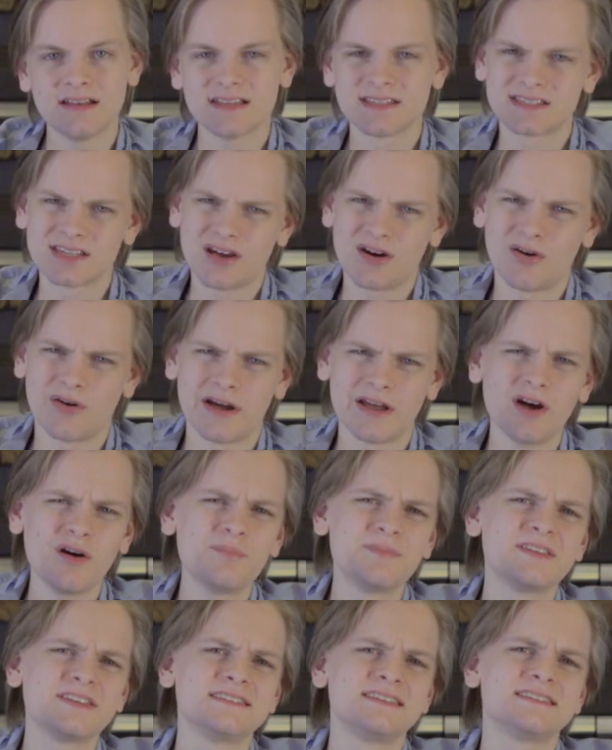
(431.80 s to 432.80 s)
So, I
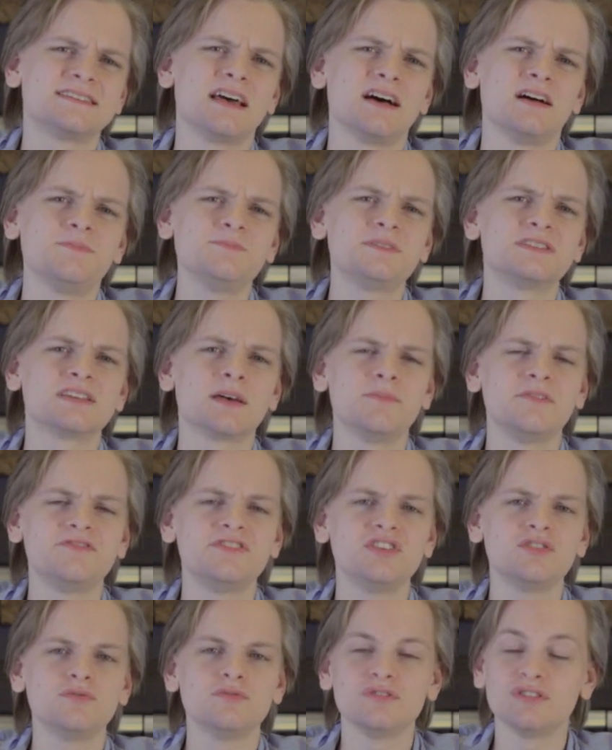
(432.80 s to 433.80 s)
hope this has helped some of
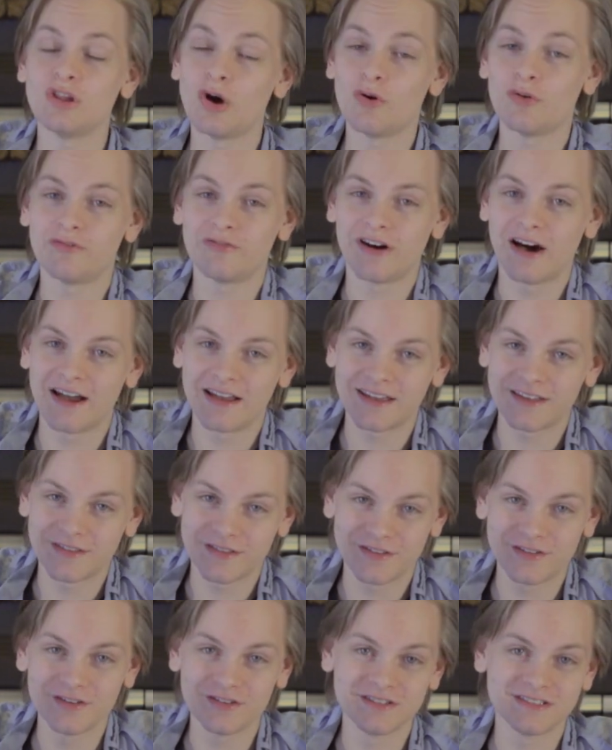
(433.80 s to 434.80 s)
you lo-fi
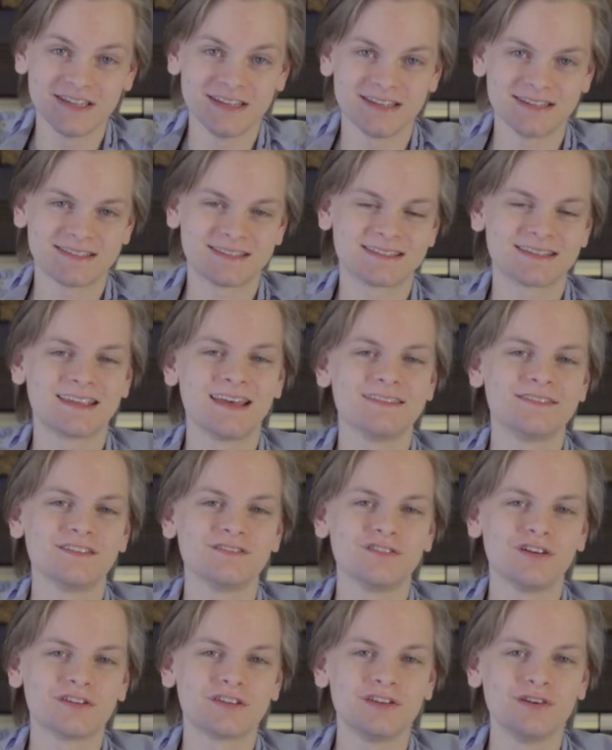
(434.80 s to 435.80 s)
enthusiasts get the
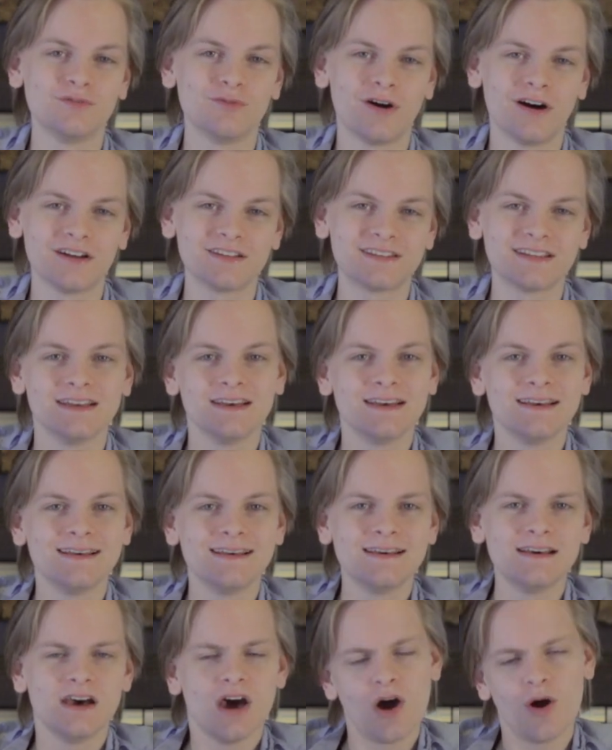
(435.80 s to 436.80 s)
look you want.
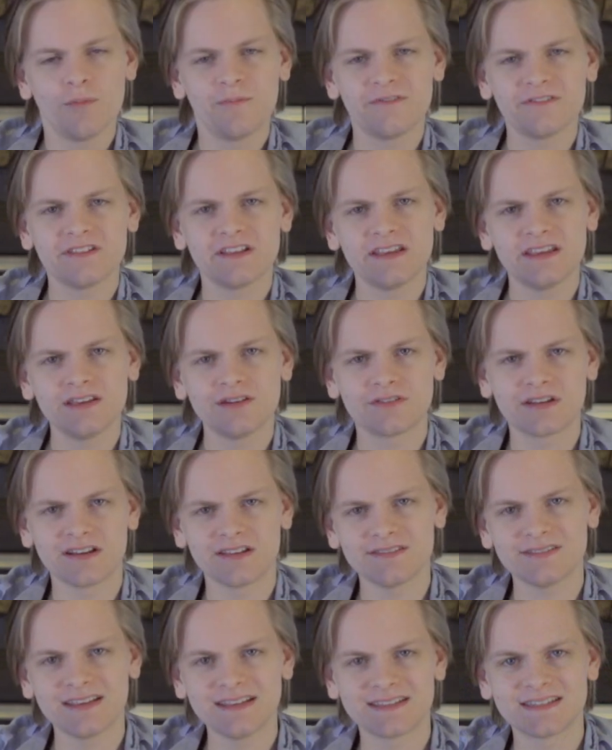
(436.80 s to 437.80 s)
Hopefully you can
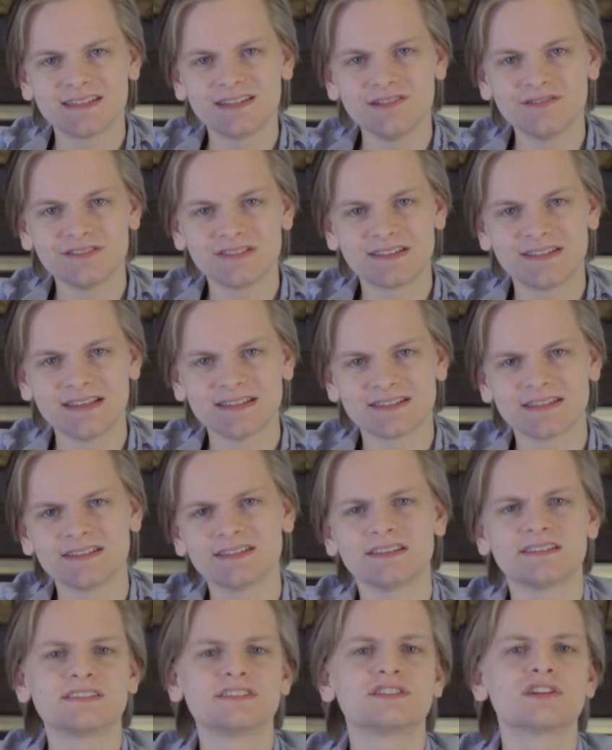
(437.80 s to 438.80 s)
at least use this
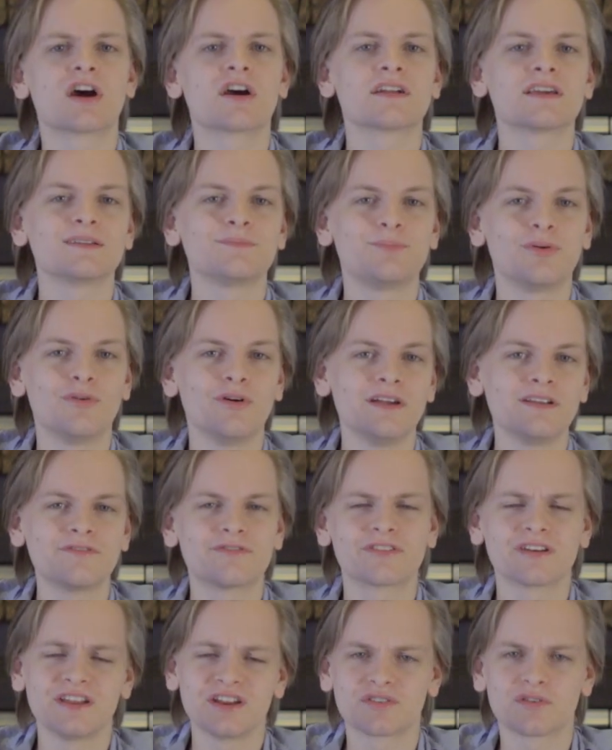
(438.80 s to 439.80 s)
as a starting point
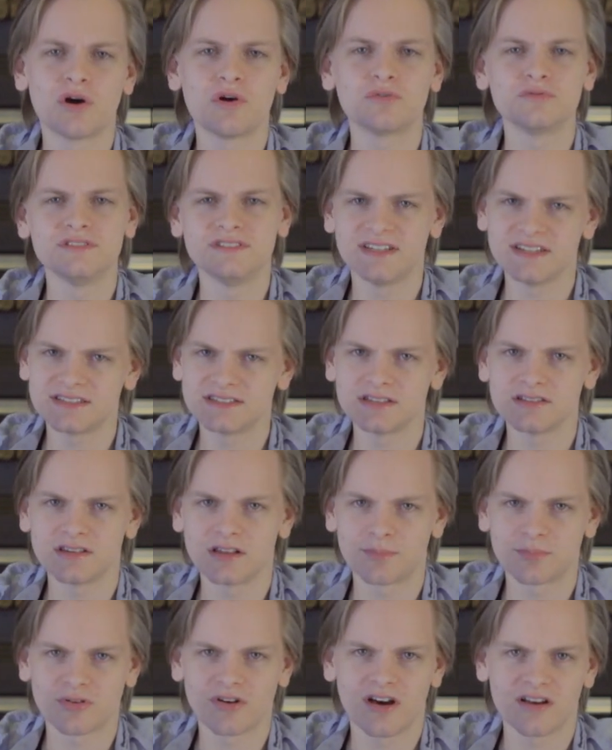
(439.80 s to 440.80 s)
for your own
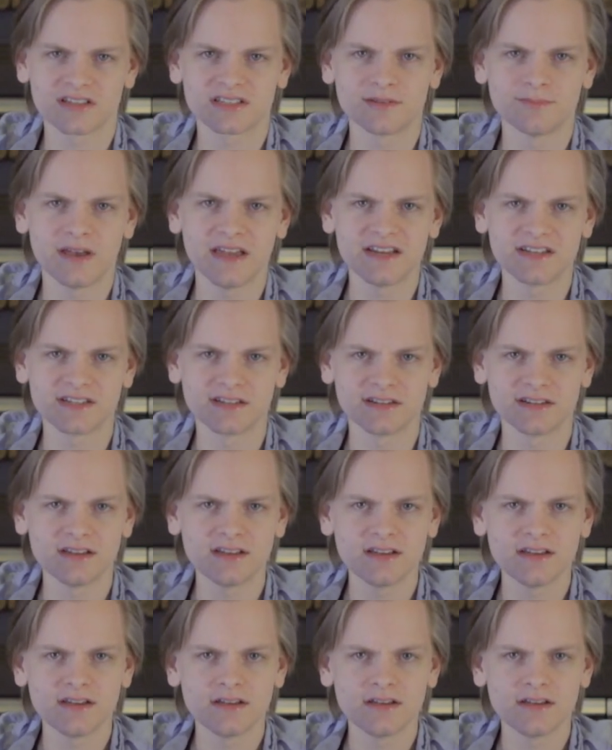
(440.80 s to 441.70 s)
digital approximation.